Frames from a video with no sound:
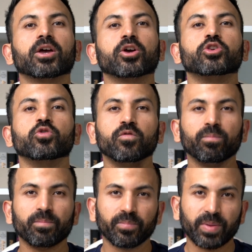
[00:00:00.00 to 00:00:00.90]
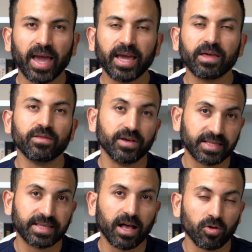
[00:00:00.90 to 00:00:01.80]
you pay the
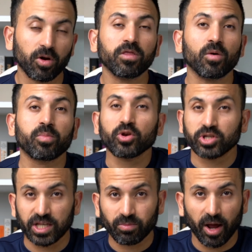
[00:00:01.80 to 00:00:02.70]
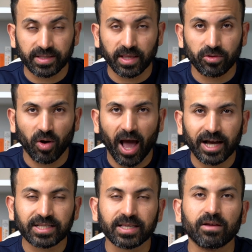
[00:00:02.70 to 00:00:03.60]
seller the purchase price that they're
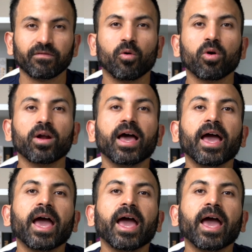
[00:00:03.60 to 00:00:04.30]
asking for.